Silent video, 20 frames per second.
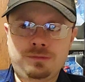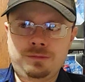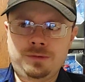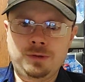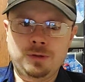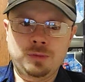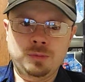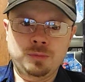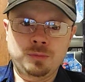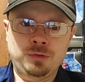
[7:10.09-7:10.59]

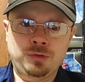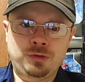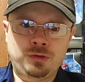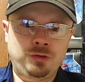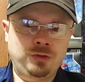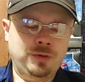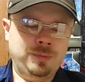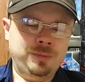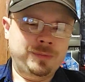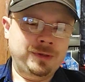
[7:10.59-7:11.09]
films or
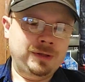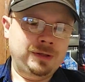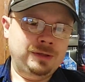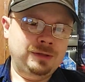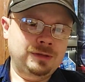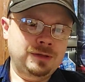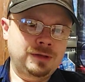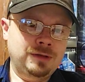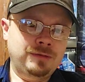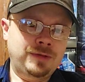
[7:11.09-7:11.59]
something
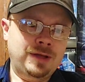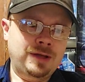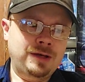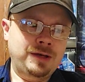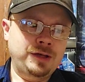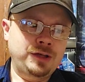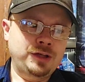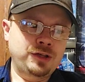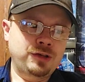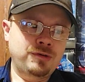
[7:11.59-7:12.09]
of that
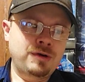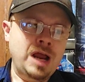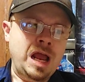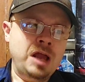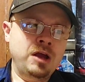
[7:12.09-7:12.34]
nature,